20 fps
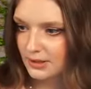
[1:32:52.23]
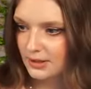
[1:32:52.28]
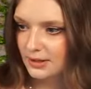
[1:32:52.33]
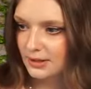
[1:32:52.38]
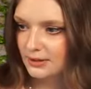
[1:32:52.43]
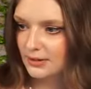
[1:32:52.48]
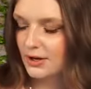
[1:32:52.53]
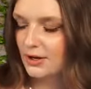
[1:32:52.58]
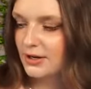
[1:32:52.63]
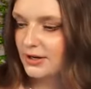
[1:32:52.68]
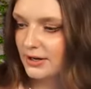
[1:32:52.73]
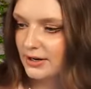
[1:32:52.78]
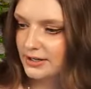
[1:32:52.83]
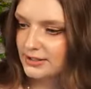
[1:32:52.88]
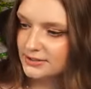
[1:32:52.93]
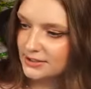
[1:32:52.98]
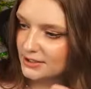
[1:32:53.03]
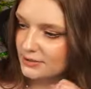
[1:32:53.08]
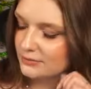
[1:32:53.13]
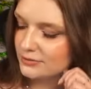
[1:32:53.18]
The Hungarian
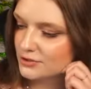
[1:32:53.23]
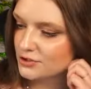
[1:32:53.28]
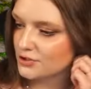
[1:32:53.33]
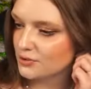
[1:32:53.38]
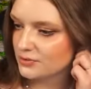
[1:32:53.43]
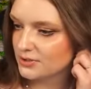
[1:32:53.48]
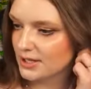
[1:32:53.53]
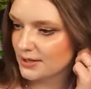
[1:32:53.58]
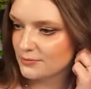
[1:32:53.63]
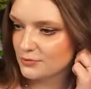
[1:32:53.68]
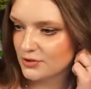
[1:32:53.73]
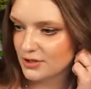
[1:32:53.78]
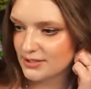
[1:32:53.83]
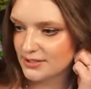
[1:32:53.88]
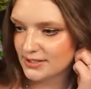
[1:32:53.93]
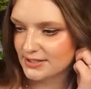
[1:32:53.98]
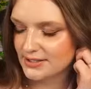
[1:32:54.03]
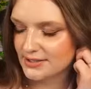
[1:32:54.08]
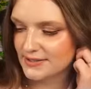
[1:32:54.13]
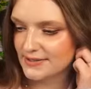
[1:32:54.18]
title for Showtime
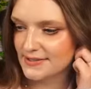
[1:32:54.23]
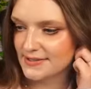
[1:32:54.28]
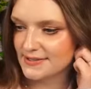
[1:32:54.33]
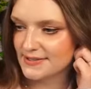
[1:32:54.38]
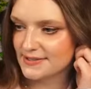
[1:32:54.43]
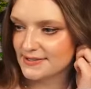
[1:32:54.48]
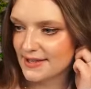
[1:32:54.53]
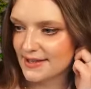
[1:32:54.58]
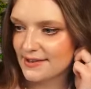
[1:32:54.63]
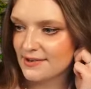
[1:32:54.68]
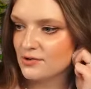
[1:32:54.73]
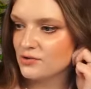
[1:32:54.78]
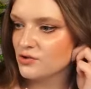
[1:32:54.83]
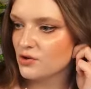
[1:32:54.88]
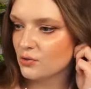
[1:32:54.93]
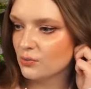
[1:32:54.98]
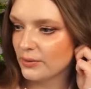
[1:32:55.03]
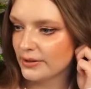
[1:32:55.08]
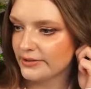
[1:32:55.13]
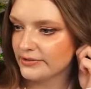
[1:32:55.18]
translates to the stage
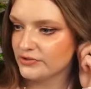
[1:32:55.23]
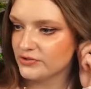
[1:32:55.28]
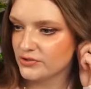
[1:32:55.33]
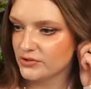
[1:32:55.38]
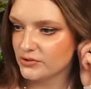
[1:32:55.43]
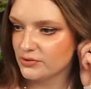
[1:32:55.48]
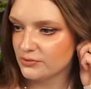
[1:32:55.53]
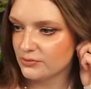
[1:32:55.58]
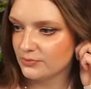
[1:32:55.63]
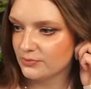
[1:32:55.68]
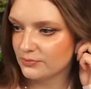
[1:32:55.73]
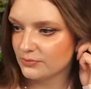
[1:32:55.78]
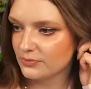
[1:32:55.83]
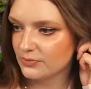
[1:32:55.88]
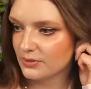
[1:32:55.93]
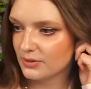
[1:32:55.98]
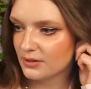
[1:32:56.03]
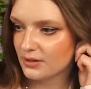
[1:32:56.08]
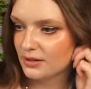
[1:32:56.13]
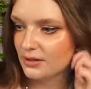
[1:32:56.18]
awaits you.
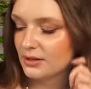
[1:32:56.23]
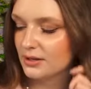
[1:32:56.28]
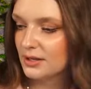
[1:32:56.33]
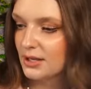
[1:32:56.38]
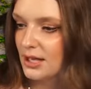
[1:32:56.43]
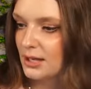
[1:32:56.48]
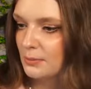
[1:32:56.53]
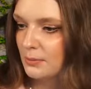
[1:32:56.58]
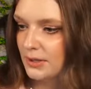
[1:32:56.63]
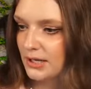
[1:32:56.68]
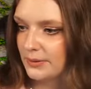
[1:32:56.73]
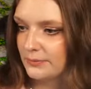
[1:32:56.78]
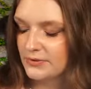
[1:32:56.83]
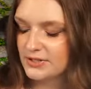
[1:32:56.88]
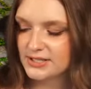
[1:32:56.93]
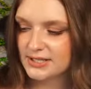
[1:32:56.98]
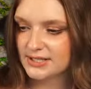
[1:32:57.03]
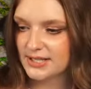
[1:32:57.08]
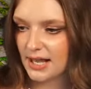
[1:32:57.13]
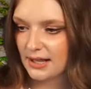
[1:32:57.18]
The game runs
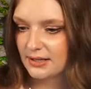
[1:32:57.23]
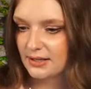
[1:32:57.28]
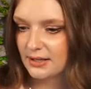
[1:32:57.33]
exactly